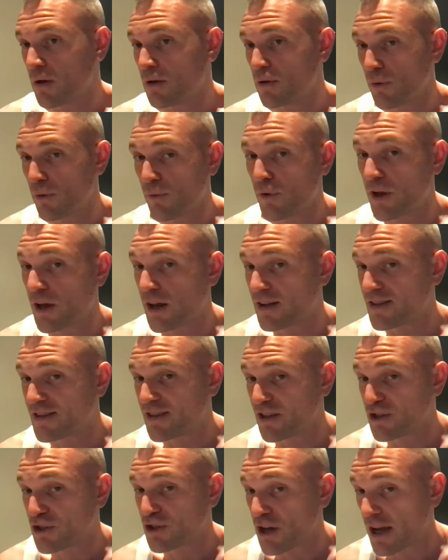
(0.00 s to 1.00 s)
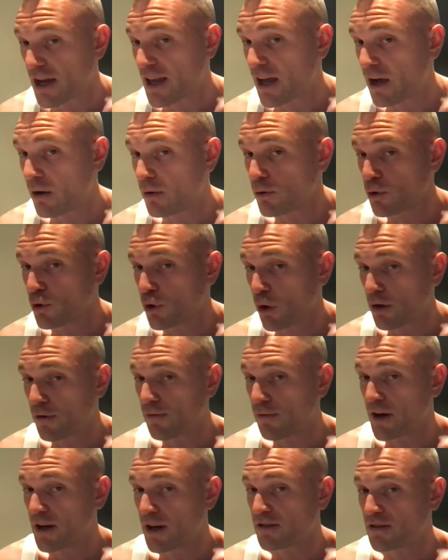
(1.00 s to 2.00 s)
Don't forget to check out
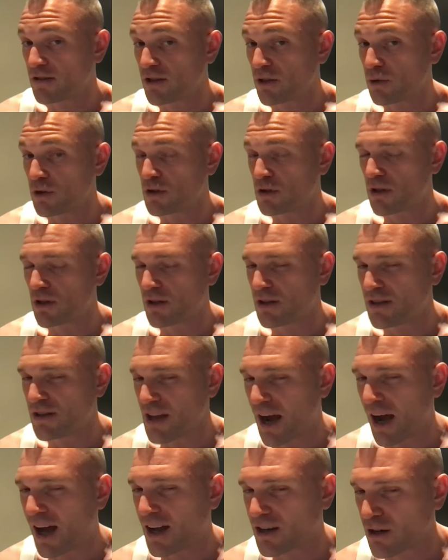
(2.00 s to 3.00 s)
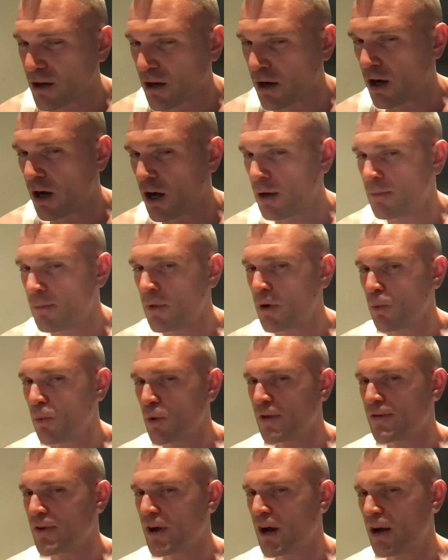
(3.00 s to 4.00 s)
gutterfightingsecrets.com.
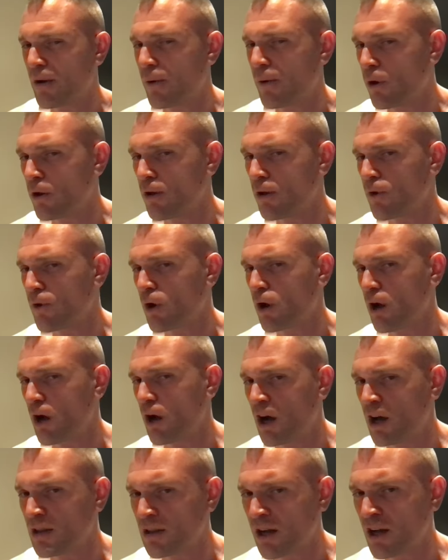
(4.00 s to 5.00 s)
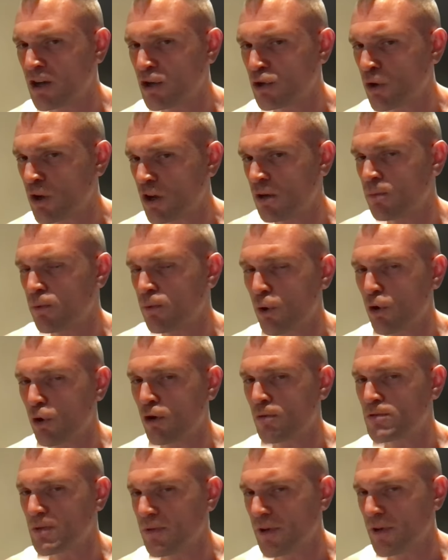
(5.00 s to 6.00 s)
We've got all of our online training
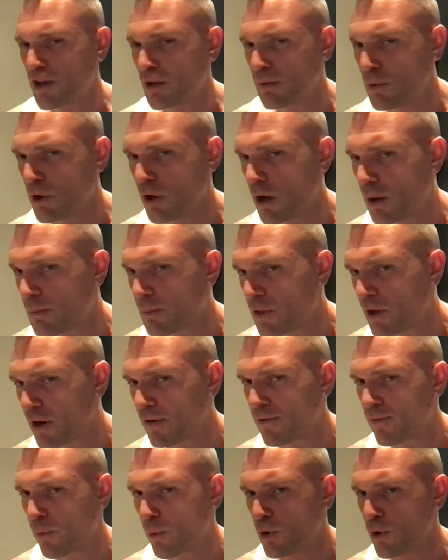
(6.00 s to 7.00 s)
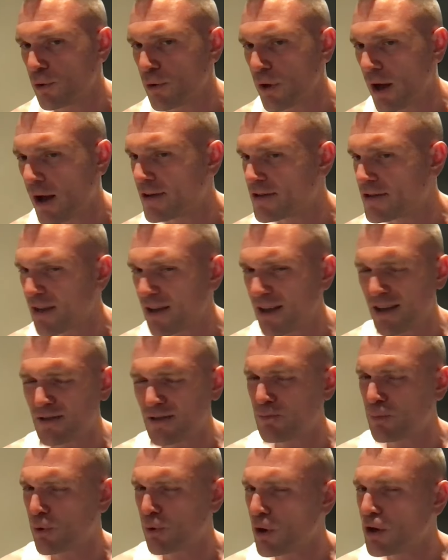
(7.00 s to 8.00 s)
programs available up there for you guys.
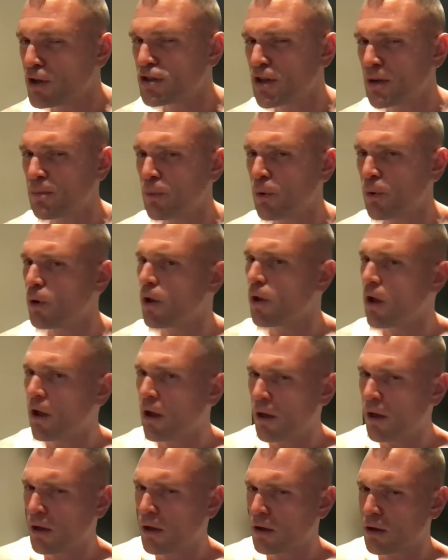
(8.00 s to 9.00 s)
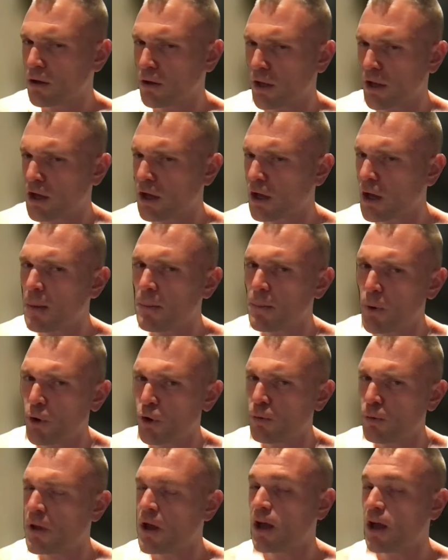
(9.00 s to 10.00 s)
It's pretty simple. Click,
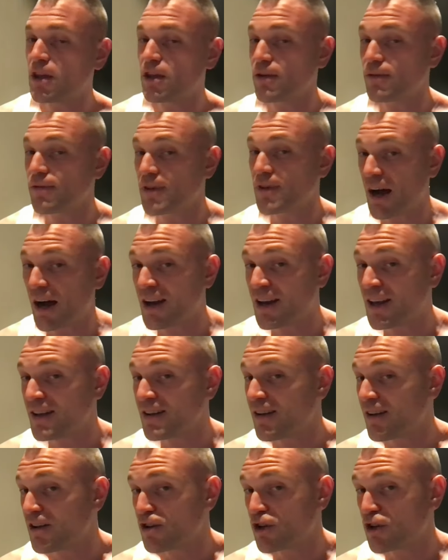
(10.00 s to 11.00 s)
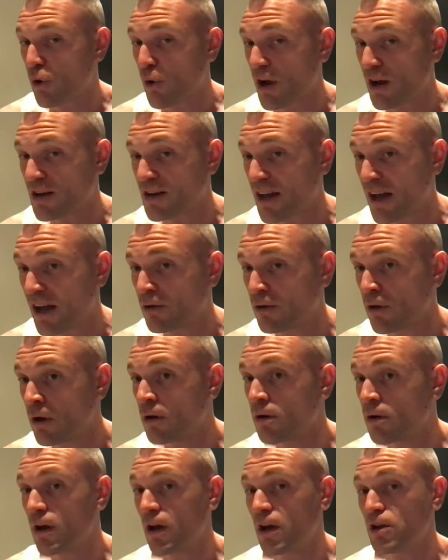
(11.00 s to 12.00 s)
boom, you got it. Direct
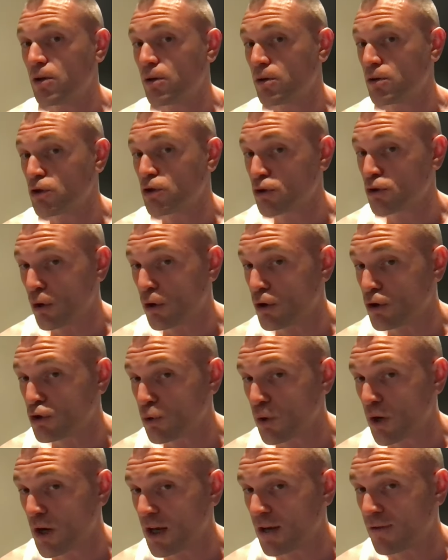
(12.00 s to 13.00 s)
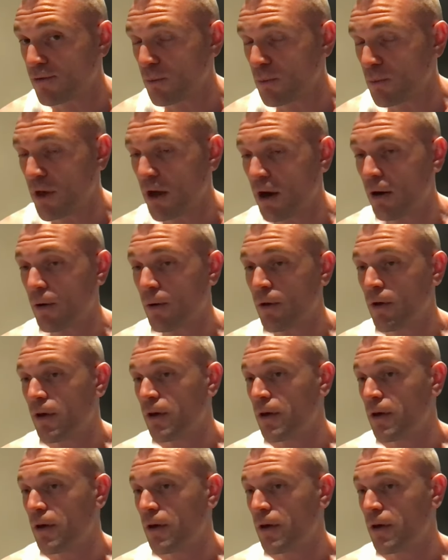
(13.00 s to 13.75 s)
download, and you can start training from there.